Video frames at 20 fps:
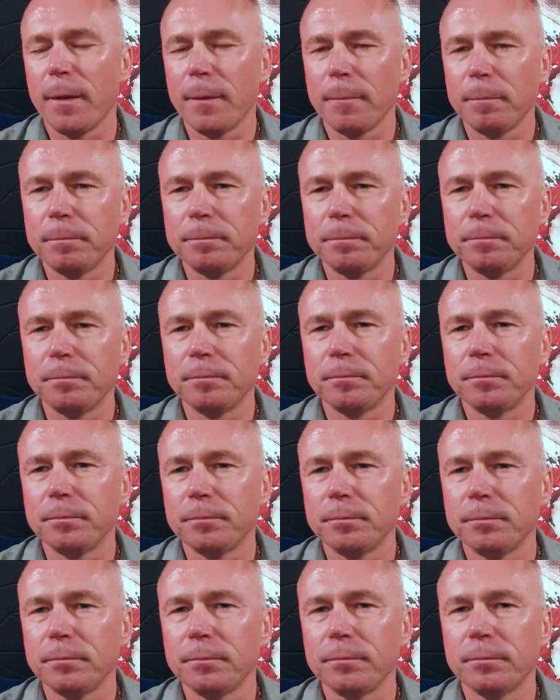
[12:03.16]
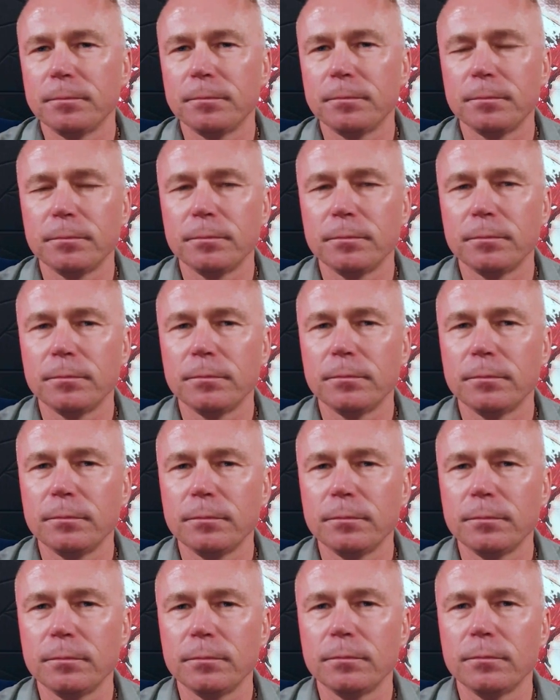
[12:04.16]

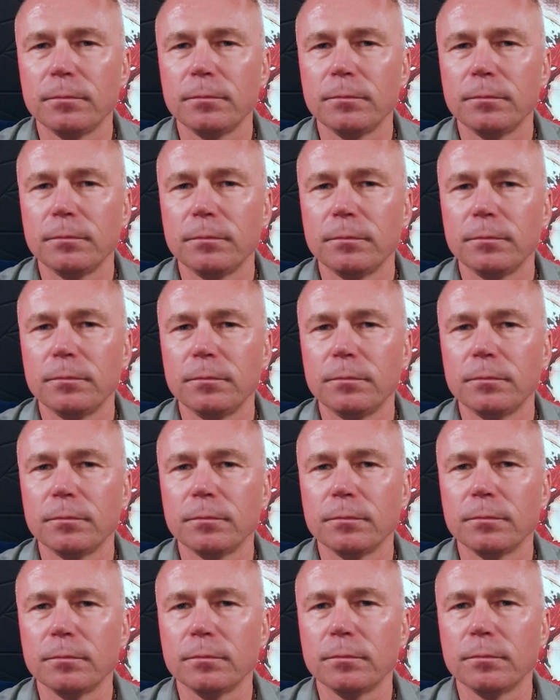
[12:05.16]
The person shown says nothing.